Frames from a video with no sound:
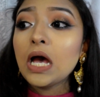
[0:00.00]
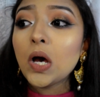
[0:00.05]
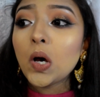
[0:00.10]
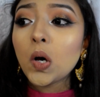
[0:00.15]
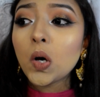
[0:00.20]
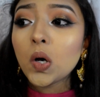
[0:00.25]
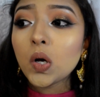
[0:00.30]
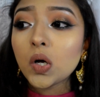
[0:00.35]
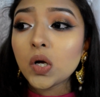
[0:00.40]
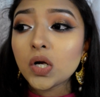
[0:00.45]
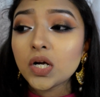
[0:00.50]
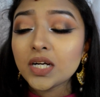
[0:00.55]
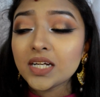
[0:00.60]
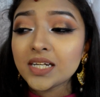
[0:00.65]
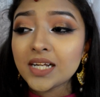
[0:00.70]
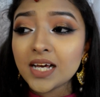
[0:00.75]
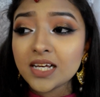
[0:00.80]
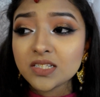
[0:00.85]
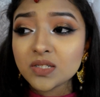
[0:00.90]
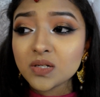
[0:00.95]
or it
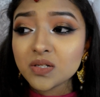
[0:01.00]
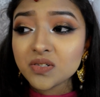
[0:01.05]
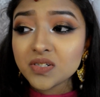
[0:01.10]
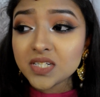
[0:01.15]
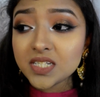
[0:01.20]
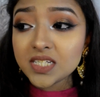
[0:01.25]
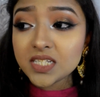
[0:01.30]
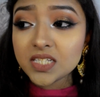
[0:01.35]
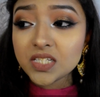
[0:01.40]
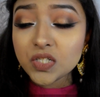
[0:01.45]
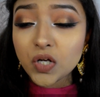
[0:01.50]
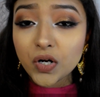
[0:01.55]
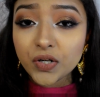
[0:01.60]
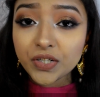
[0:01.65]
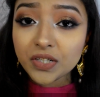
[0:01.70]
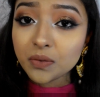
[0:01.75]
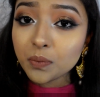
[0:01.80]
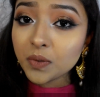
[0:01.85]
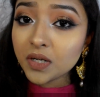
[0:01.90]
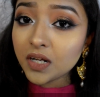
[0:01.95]
has already
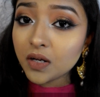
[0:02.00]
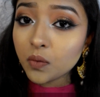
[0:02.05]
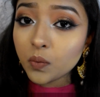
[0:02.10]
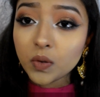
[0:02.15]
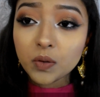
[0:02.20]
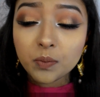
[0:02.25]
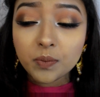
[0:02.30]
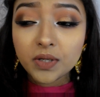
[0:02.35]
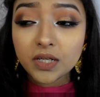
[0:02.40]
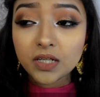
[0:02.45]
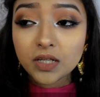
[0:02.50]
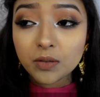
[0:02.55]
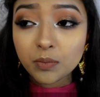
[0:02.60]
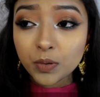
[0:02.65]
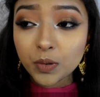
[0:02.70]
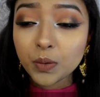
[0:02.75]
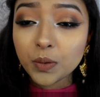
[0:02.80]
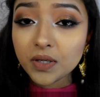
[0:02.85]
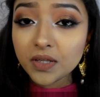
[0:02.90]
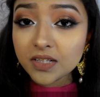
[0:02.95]
started when I will be
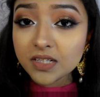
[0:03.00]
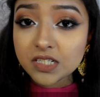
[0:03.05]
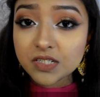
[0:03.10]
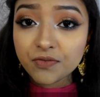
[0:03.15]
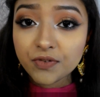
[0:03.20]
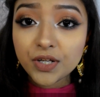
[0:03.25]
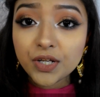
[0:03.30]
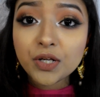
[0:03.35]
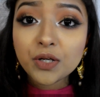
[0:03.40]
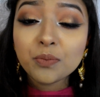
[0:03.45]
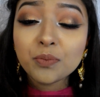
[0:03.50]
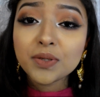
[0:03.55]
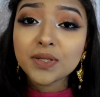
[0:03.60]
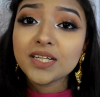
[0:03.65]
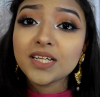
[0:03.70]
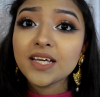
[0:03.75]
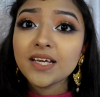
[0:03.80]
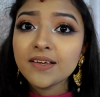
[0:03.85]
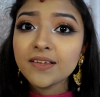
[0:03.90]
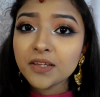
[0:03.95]
uploading this video, but
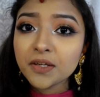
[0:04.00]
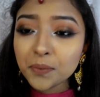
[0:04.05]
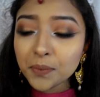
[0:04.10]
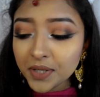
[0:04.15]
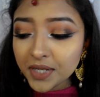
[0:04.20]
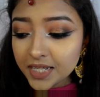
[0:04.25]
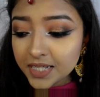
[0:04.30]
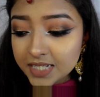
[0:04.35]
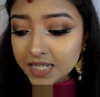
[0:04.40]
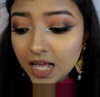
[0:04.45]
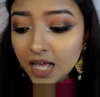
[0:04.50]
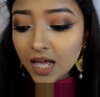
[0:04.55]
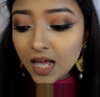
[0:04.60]
either ways